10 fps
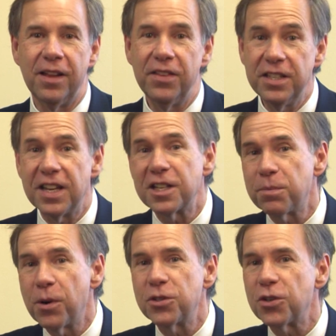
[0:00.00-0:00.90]
These
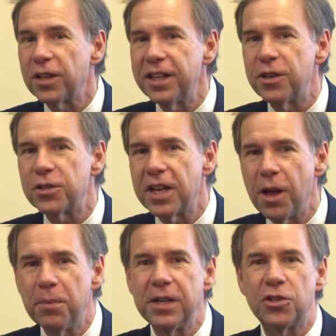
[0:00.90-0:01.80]
experts are leaders
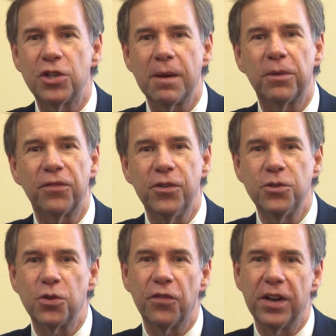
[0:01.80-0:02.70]
helping to shape the
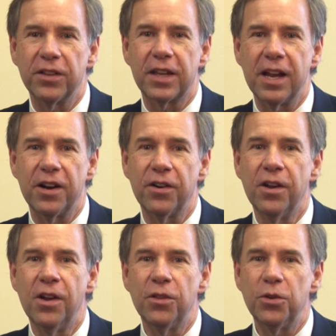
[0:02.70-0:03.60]
future of healthcare
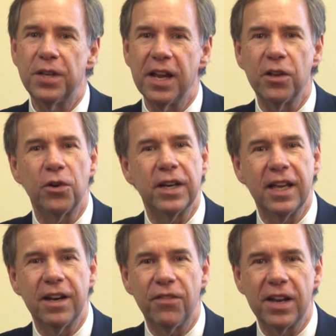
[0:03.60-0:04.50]
through tailoring
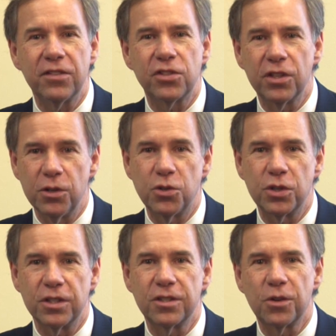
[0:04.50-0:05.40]
innovative
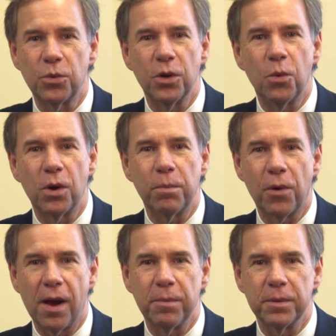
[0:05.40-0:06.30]
solutions to real-world
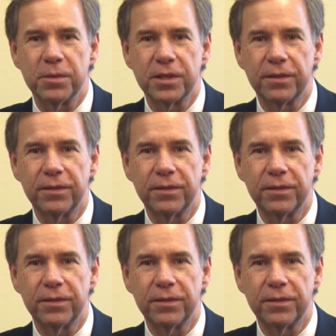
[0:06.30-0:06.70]
problems.